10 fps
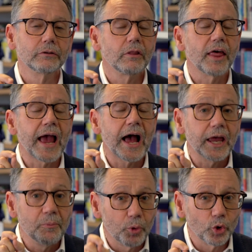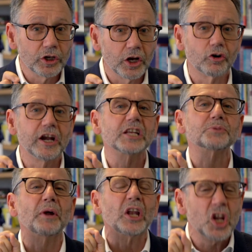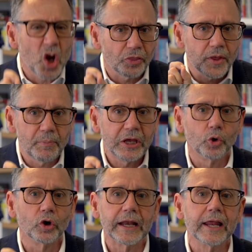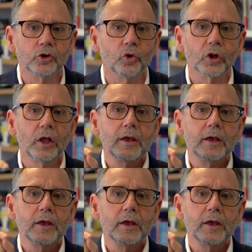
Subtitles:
They are important ingredients, but not the be-all and end-all.